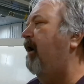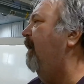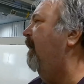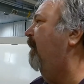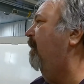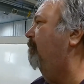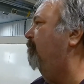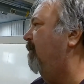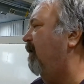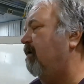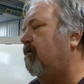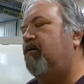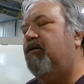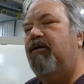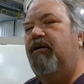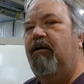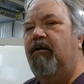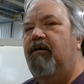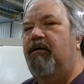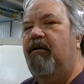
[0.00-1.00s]
and
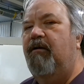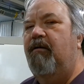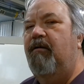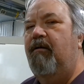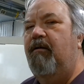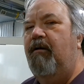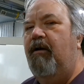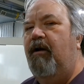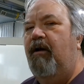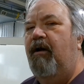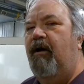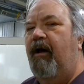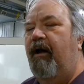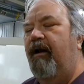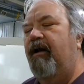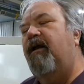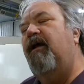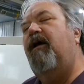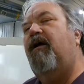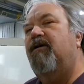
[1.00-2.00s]
mounted
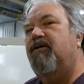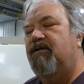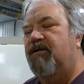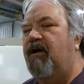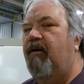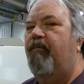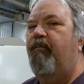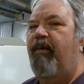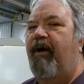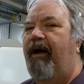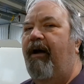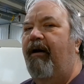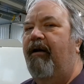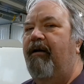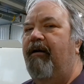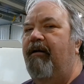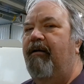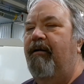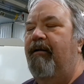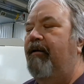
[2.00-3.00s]
and take a step back,
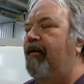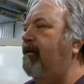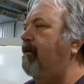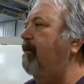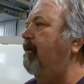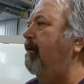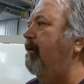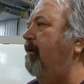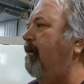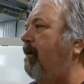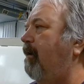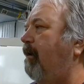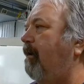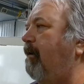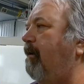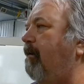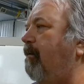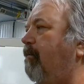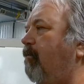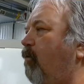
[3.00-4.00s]

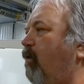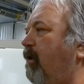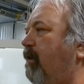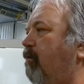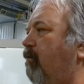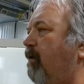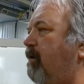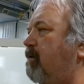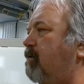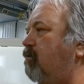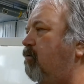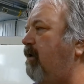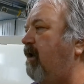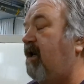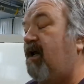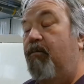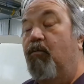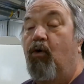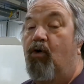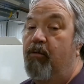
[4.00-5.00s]
whether I do
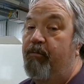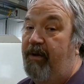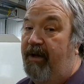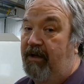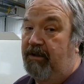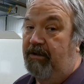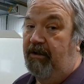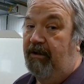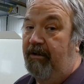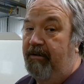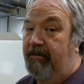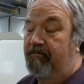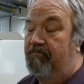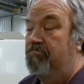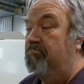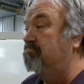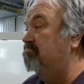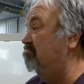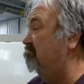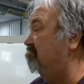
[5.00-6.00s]
any more painting.
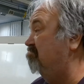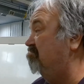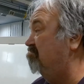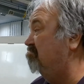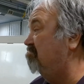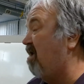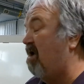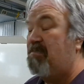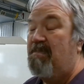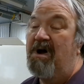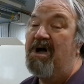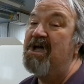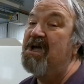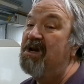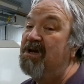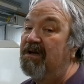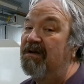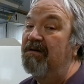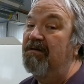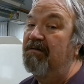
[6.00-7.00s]
I might.
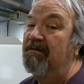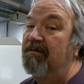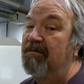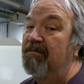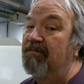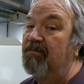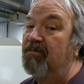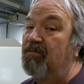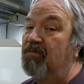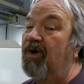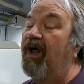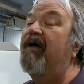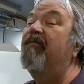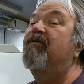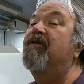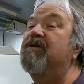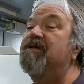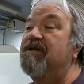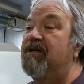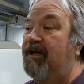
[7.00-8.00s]
We'll
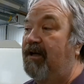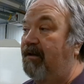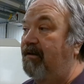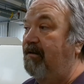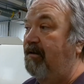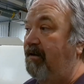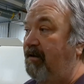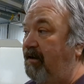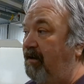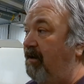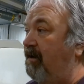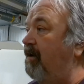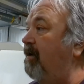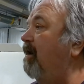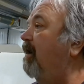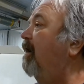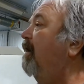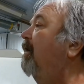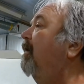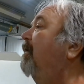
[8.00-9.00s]
have to see.
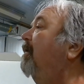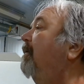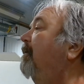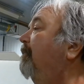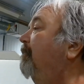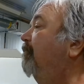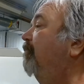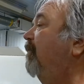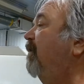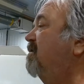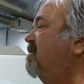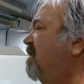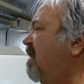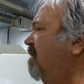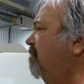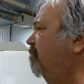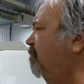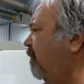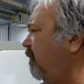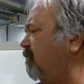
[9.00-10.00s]
It's
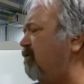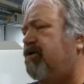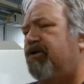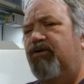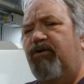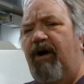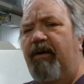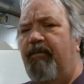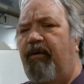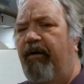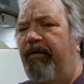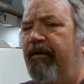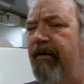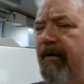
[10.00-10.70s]
got a blue stripe on